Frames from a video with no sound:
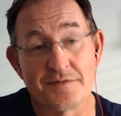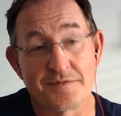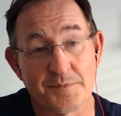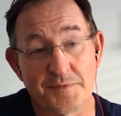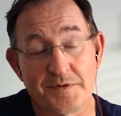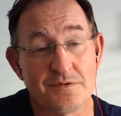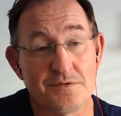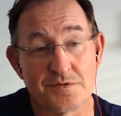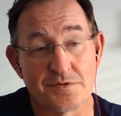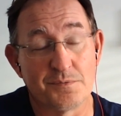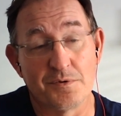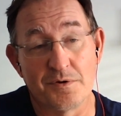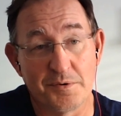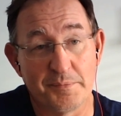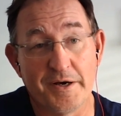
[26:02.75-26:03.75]
something you should
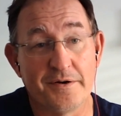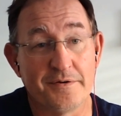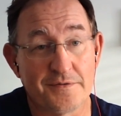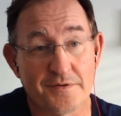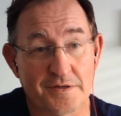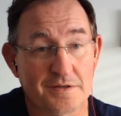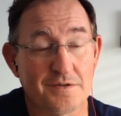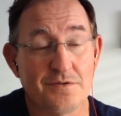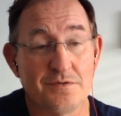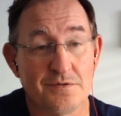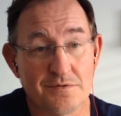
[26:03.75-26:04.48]
worry about. Like